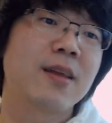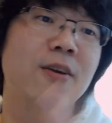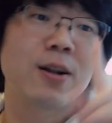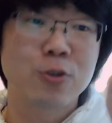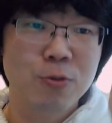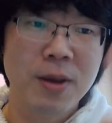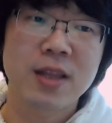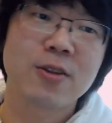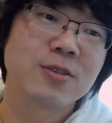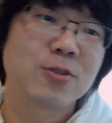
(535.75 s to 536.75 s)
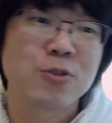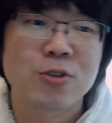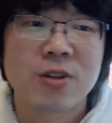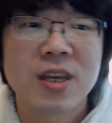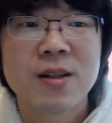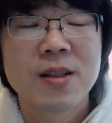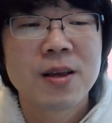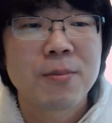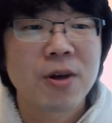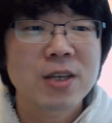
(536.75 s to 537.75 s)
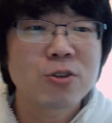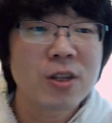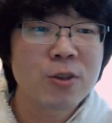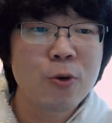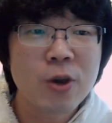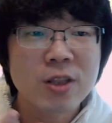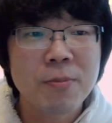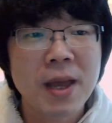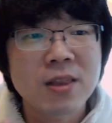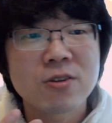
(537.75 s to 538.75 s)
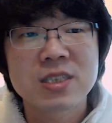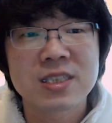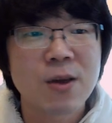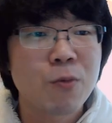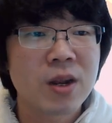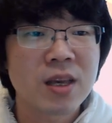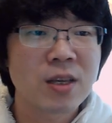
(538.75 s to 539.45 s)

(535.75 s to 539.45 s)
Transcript: There are two patterns usually, but actually knowing the pattern is not really